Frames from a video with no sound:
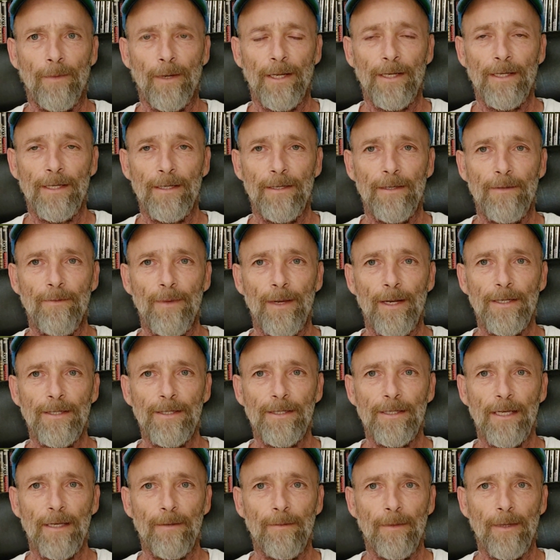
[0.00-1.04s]
But I did manage
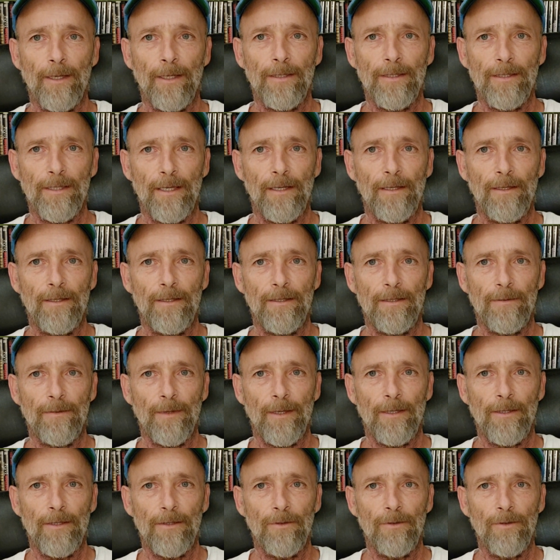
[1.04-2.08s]
to take my Senas and
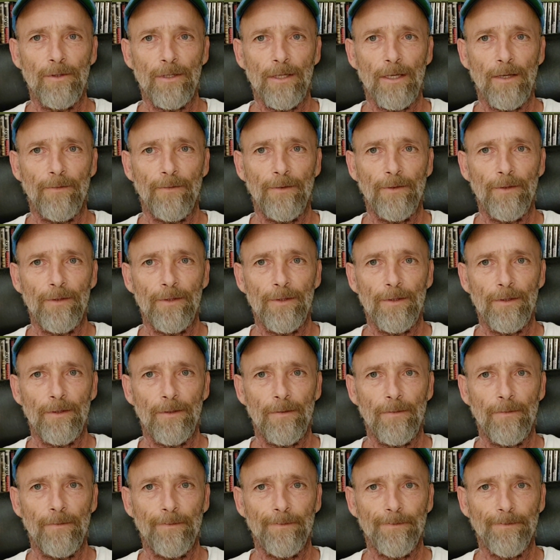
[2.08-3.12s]
my stool softeners,
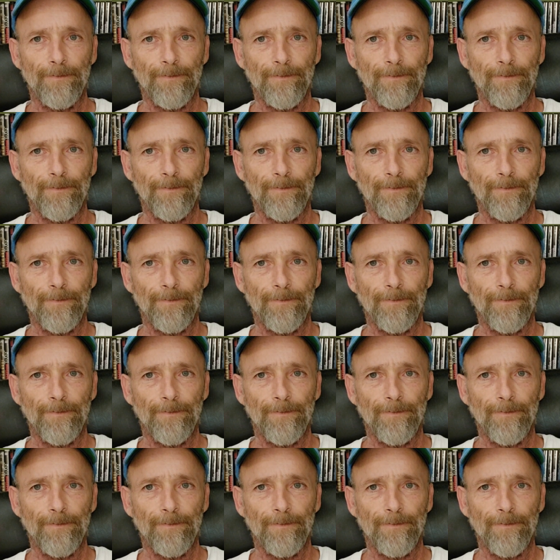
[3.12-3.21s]
so